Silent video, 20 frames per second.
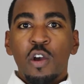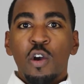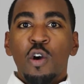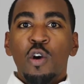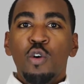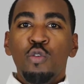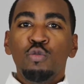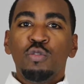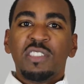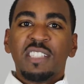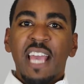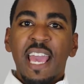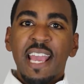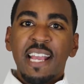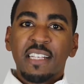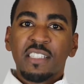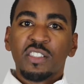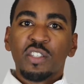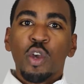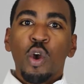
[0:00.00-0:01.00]
who
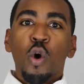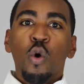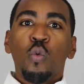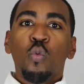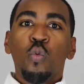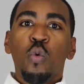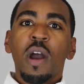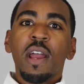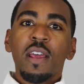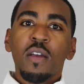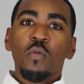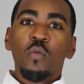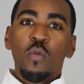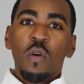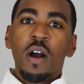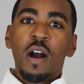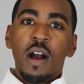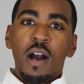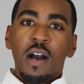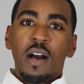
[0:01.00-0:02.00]
takes what it
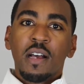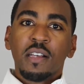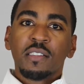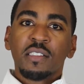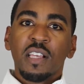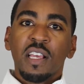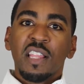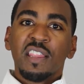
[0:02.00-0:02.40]
was